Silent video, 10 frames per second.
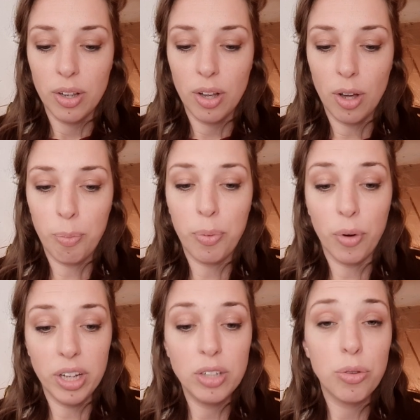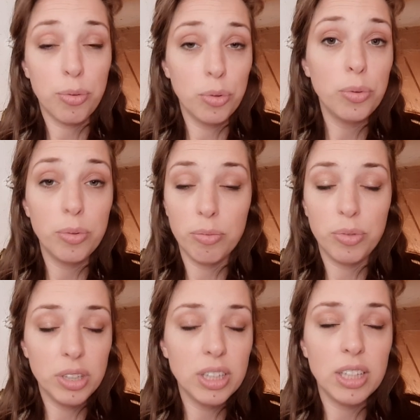a point through
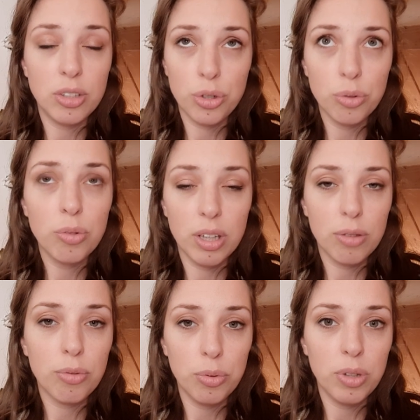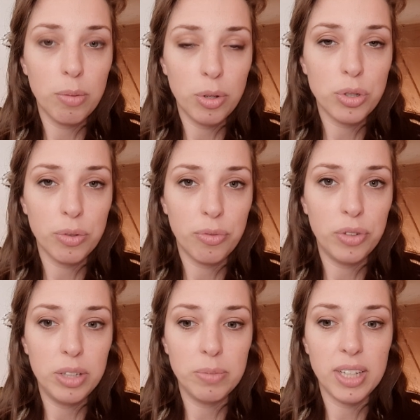really truly through the emotional
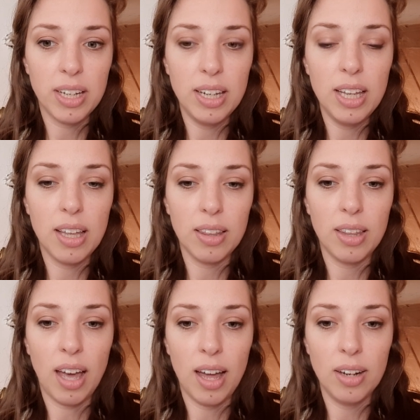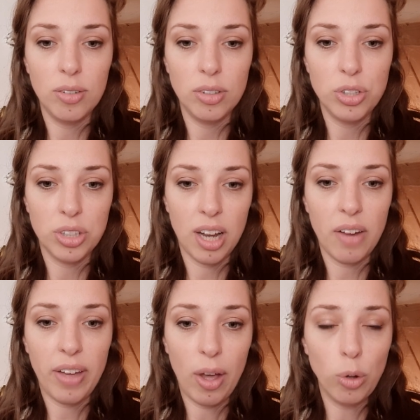freedom technique that just kind
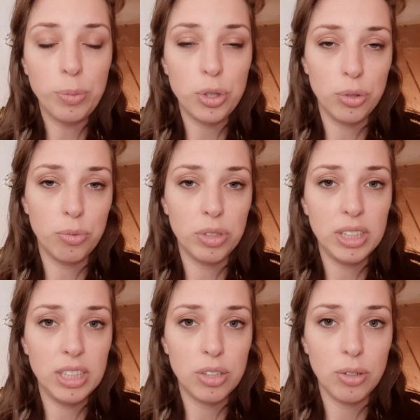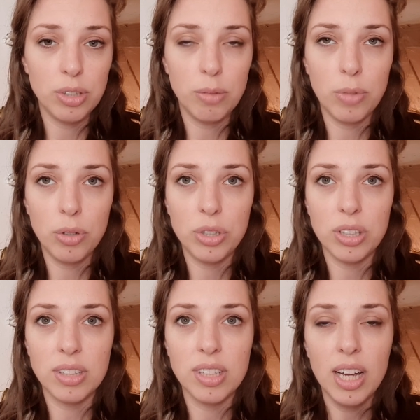of helps you release those
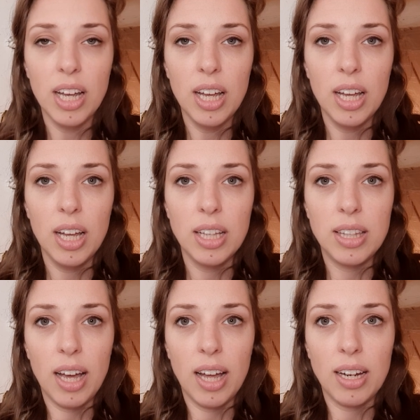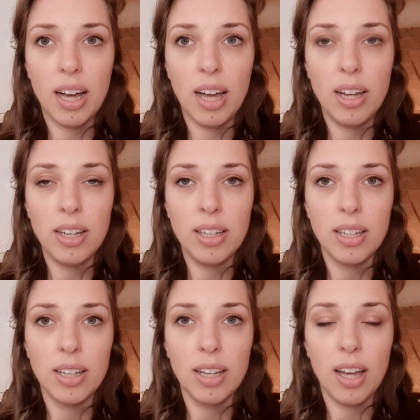emotions, that I
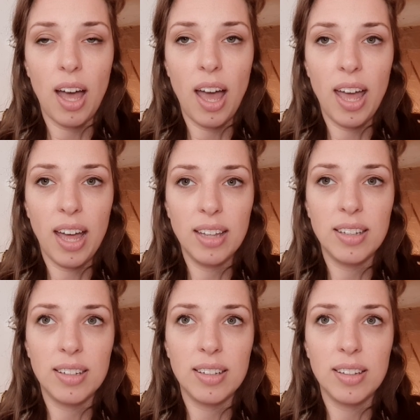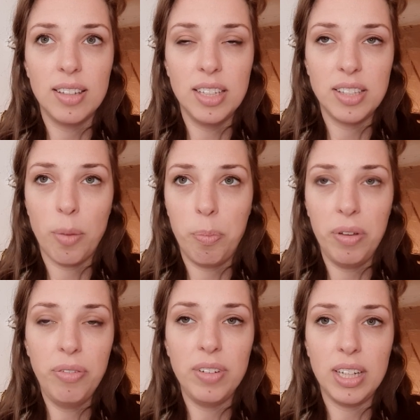had this
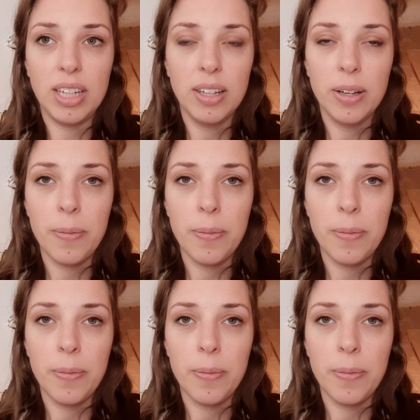epiphany